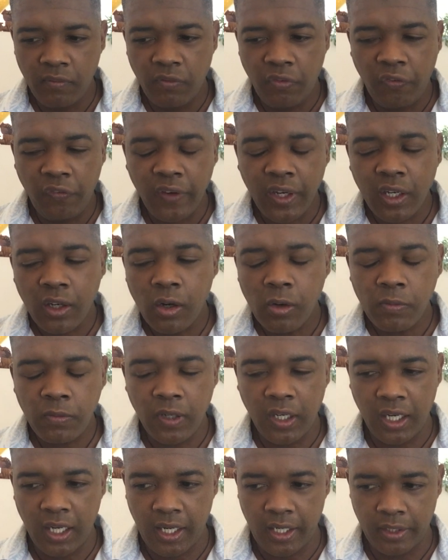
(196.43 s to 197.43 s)
think of
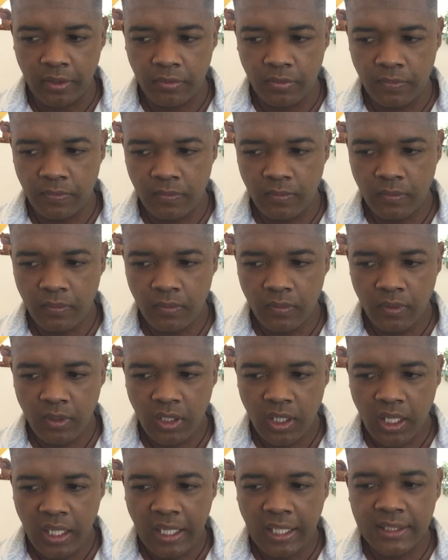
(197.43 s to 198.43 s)
life
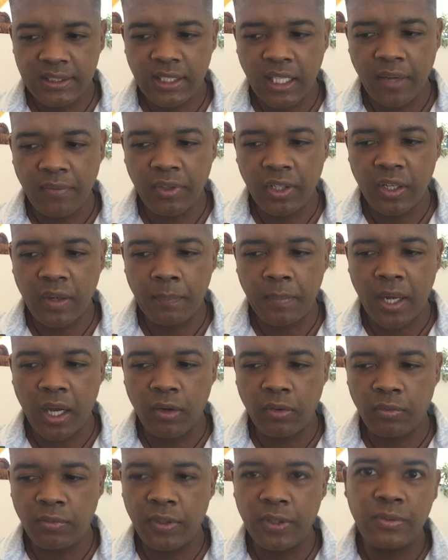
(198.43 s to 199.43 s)
as having
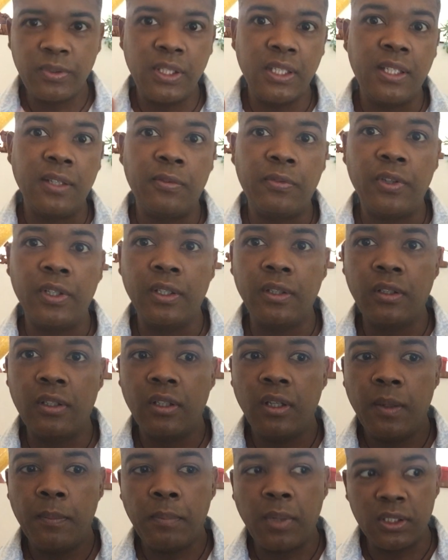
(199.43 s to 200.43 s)
about 50 different
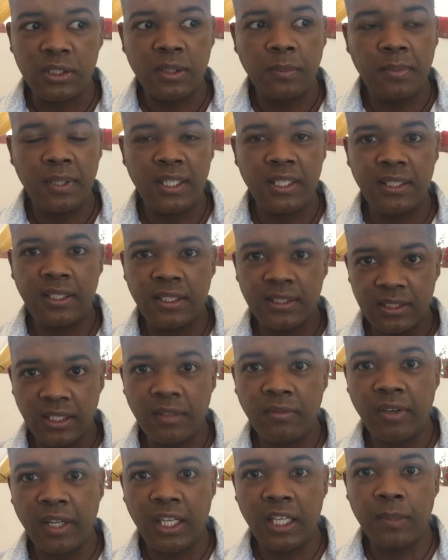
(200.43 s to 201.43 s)
possibilities
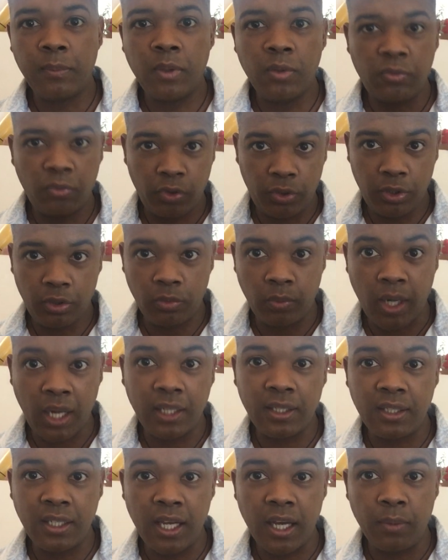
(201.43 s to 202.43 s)
available for you
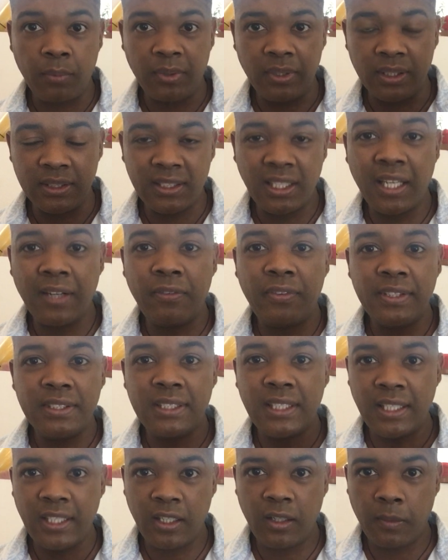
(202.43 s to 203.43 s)
right now, and that's every
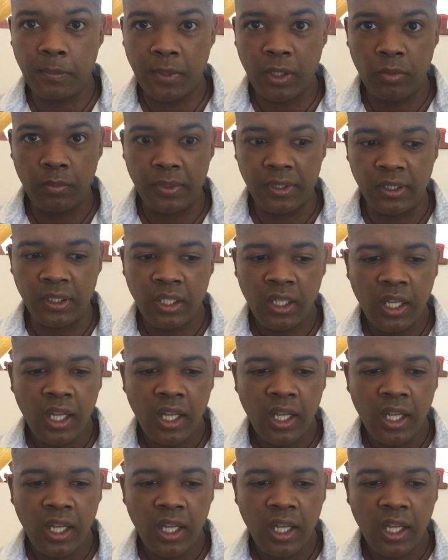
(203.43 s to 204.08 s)
single moment.